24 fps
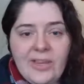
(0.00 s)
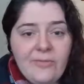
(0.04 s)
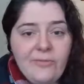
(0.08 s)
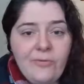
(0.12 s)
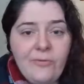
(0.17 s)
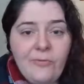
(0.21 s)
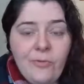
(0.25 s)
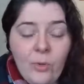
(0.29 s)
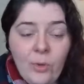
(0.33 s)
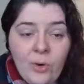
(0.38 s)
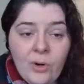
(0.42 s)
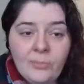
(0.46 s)

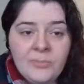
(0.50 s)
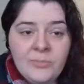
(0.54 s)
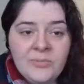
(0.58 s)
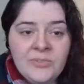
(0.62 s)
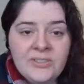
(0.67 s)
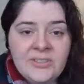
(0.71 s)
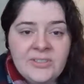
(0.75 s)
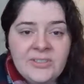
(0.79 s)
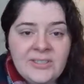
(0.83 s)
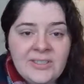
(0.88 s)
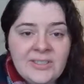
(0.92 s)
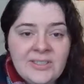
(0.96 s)

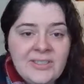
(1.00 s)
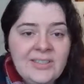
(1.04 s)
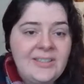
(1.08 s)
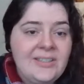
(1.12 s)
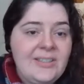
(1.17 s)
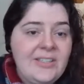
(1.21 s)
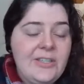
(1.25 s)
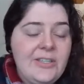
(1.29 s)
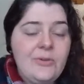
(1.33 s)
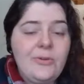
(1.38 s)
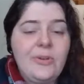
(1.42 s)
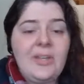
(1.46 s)
forms
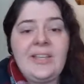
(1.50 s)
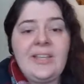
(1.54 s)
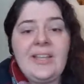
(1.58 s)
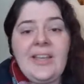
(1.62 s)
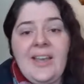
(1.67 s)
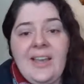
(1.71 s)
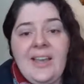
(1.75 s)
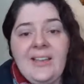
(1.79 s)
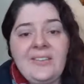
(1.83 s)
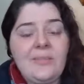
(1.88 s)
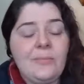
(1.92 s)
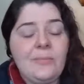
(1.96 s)
that you can
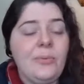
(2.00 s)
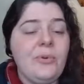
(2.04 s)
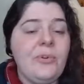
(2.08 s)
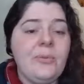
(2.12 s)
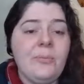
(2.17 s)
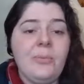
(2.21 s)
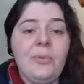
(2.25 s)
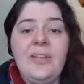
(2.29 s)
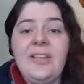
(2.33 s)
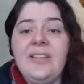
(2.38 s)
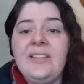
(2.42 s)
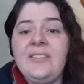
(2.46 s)
cast and put
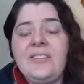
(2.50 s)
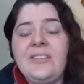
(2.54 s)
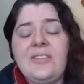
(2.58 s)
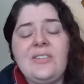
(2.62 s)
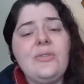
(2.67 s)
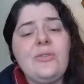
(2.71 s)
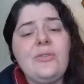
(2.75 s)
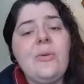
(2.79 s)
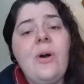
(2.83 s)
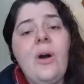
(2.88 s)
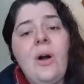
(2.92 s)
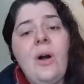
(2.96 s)
in place and
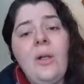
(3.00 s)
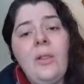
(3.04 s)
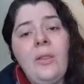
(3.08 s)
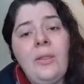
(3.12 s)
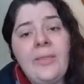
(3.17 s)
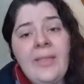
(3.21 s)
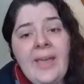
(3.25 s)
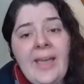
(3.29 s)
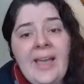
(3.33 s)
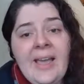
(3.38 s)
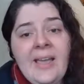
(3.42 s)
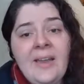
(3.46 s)
do all
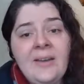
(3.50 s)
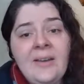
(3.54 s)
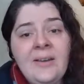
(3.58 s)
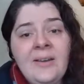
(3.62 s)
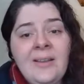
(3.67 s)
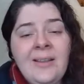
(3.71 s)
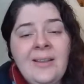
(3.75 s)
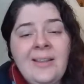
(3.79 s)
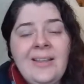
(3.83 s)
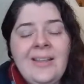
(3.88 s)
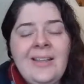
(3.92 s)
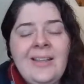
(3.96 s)
that
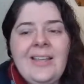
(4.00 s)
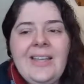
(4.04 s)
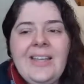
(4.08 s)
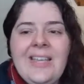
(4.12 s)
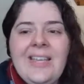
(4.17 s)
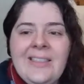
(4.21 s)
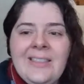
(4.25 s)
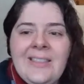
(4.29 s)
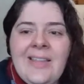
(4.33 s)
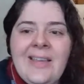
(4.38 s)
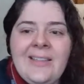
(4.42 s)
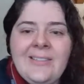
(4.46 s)

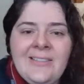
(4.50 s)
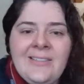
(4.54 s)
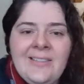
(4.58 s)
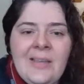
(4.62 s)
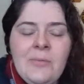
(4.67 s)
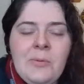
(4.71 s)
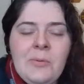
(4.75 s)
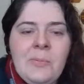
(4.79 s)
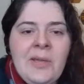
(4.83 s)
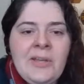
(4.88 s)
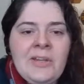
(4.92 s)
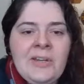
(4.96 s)
in that
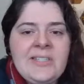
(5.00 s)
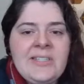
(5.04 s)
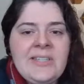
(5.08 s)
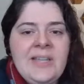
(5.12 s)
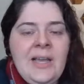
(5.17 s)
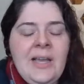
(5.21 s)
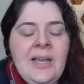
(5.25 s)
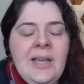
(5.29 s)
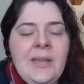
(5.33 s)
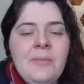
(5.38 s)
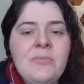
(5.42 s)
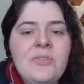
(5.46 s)
same amount of
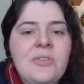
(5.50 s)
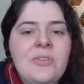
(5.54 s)
time?